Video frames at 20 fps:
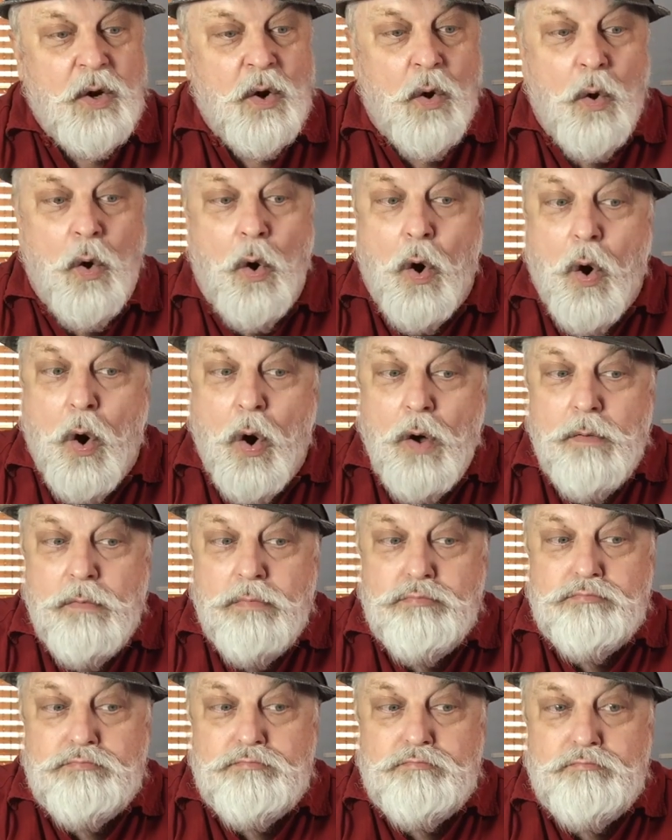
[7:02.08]

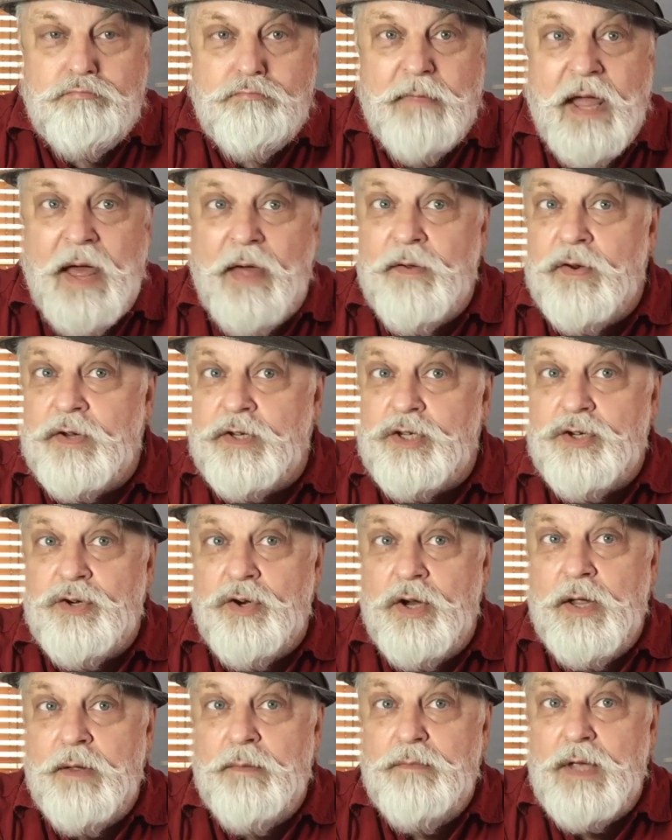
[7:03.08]
Or, the other
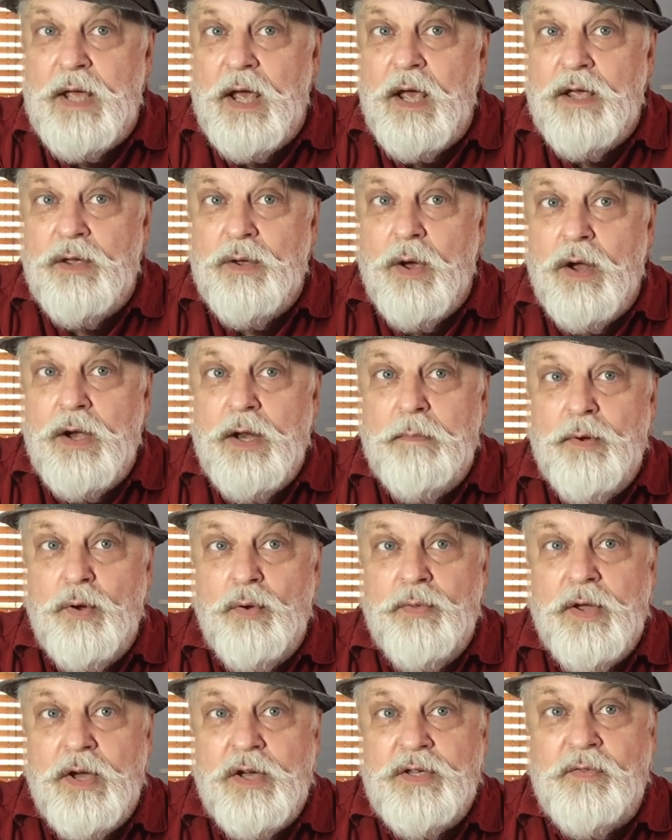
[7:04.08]
extreme, you only
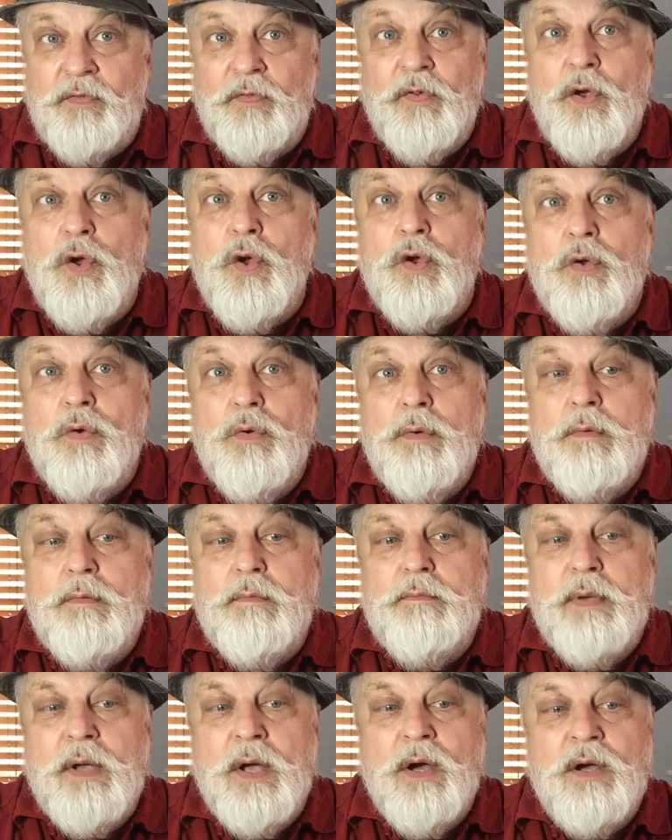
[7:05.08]
build those few
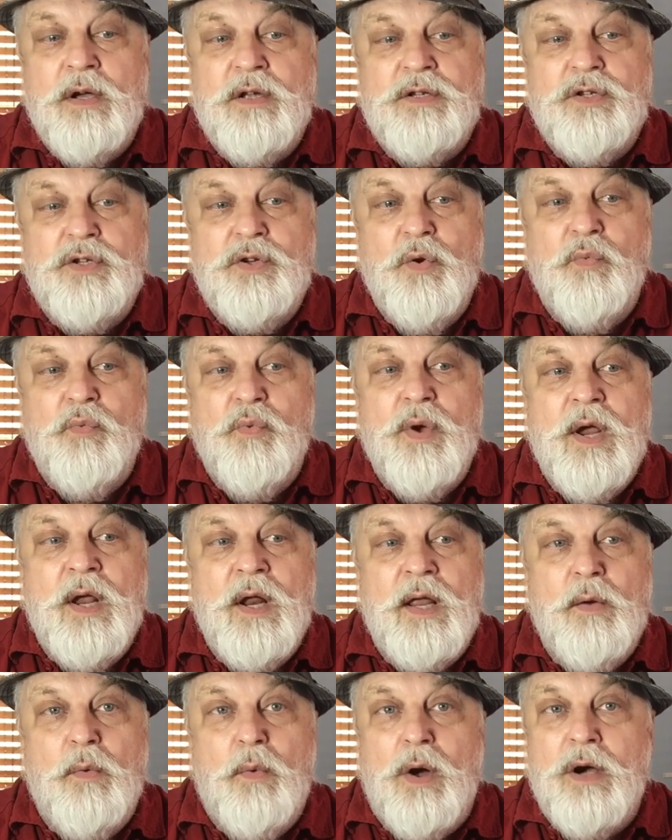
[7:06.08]
because you
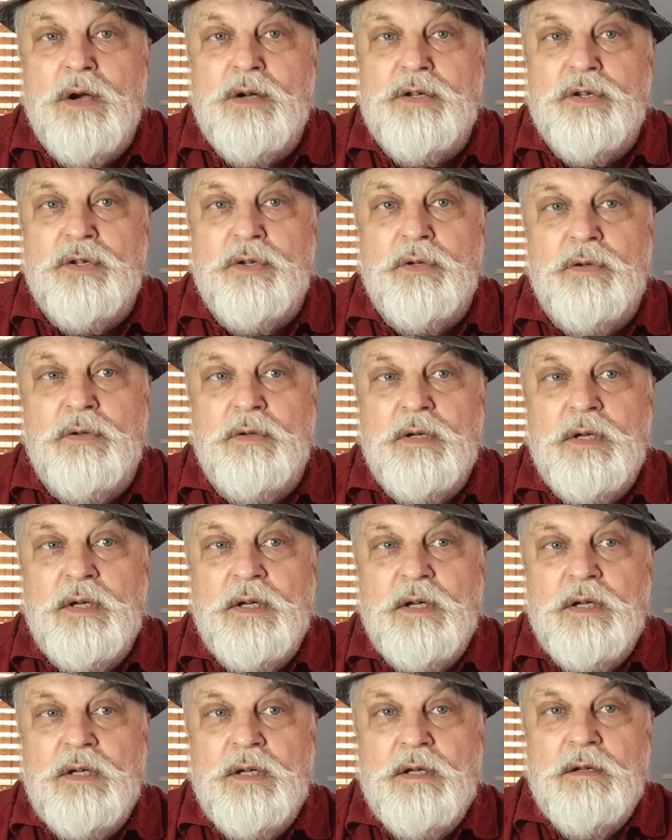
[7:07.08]
really want to
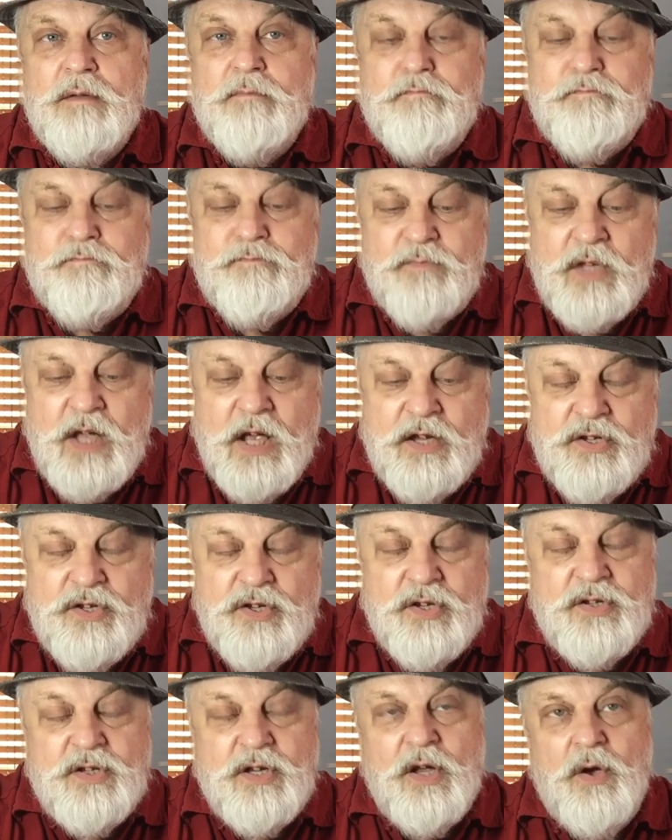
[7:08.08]

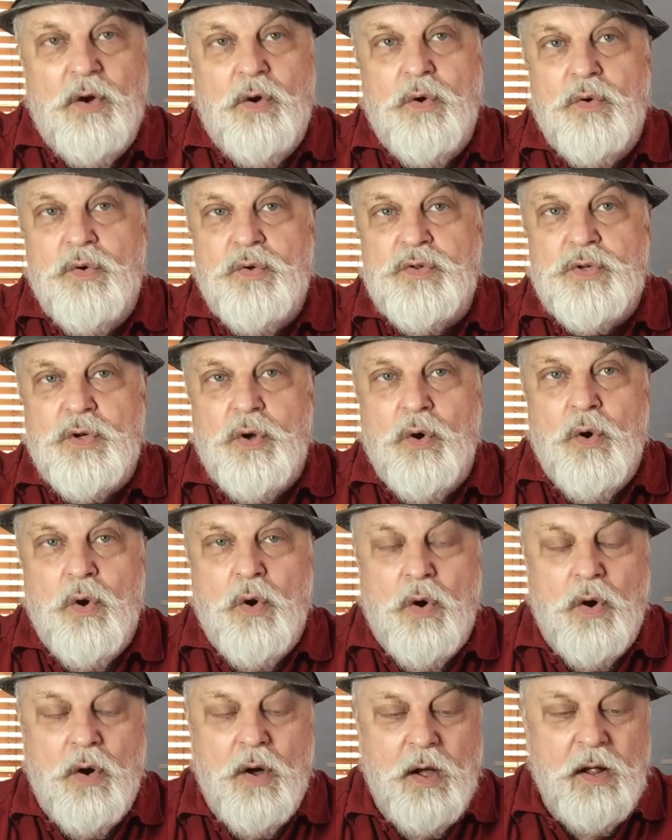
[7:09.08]
test your skills
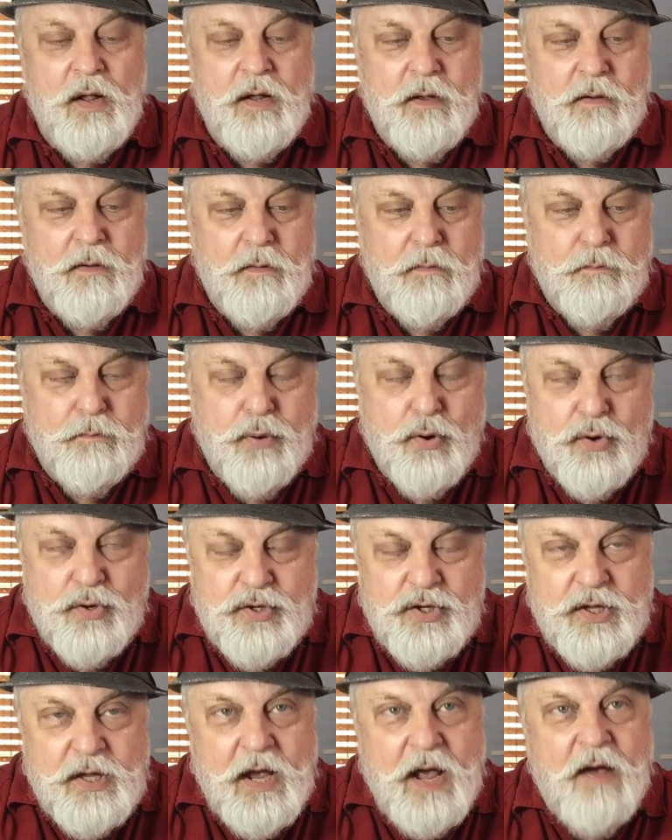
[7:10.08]
or
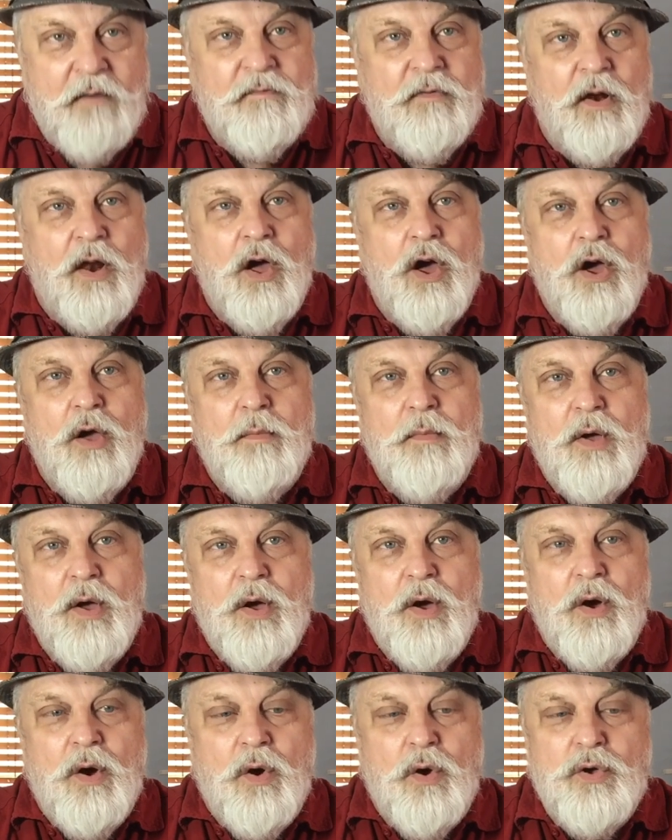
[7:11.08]
push the envelope,
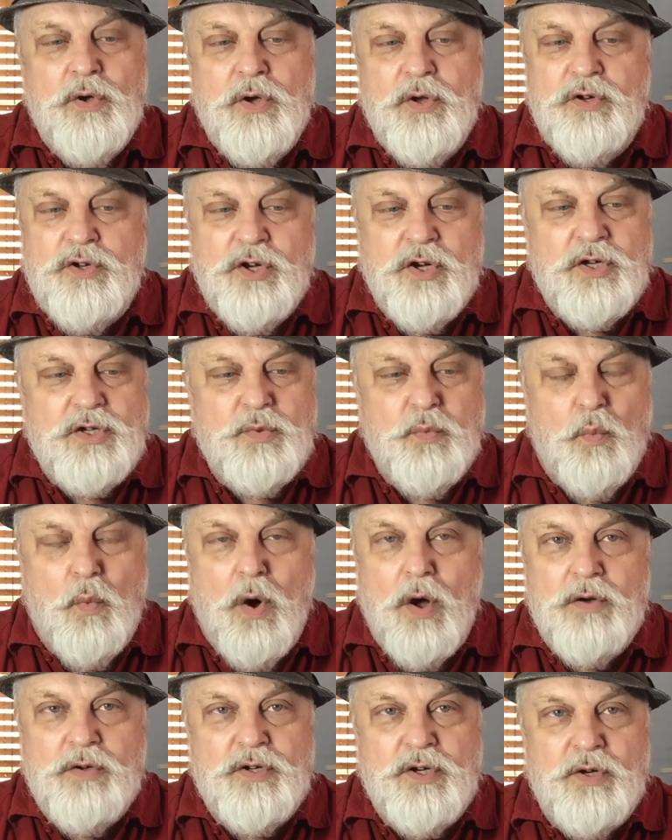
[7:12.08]
or you just
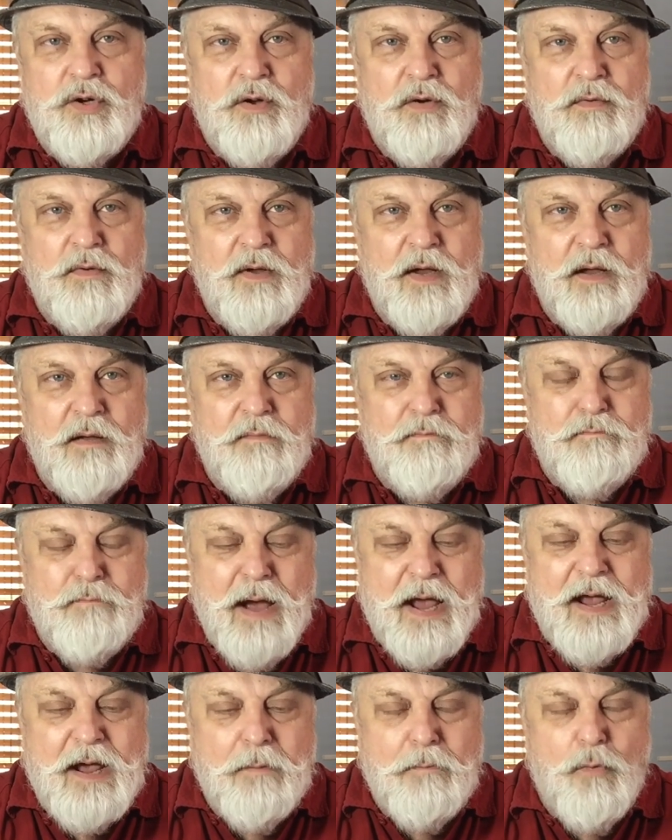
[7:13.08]
want to
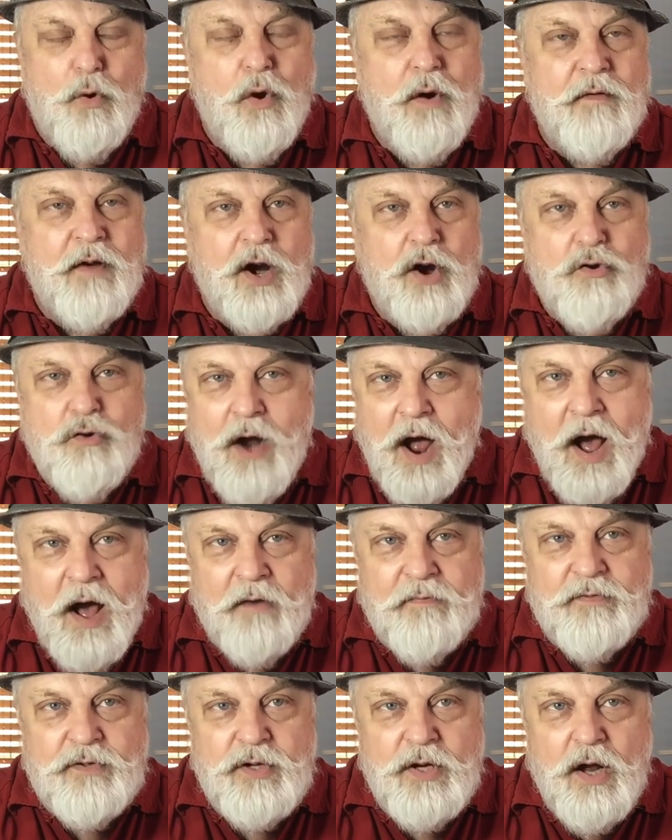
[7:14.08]
make it more of a
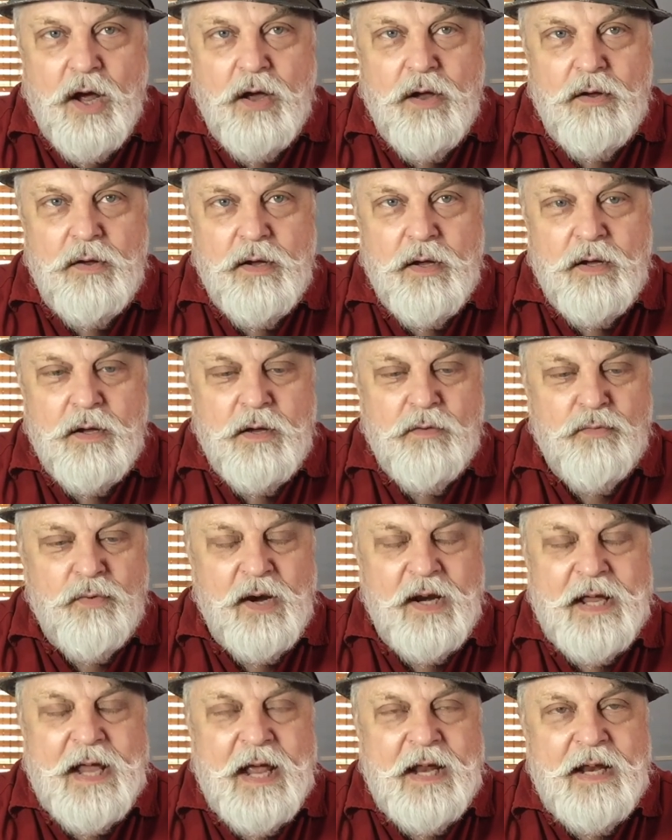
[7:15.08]
craft,
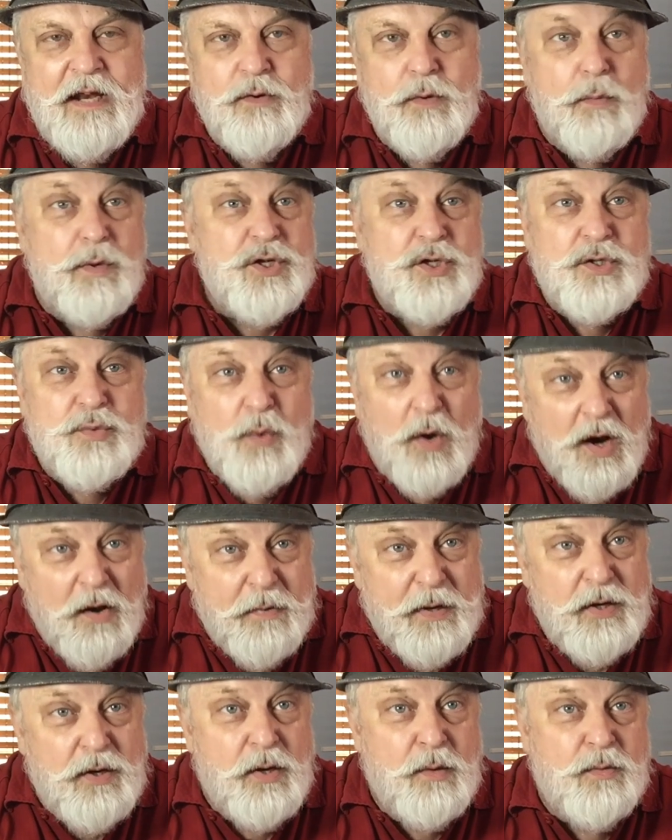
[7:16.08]
really get into it, which is what I've
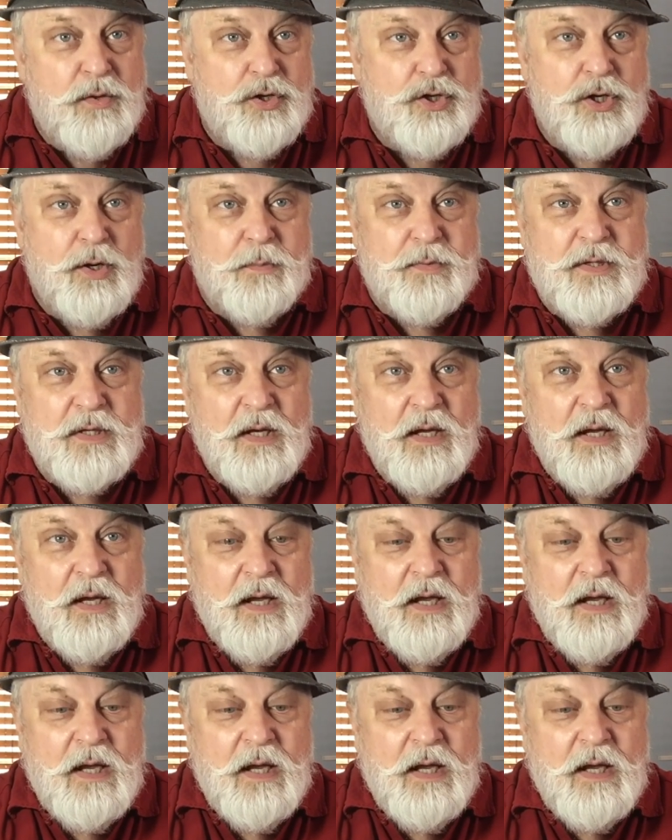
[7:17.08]
been doing with the ships.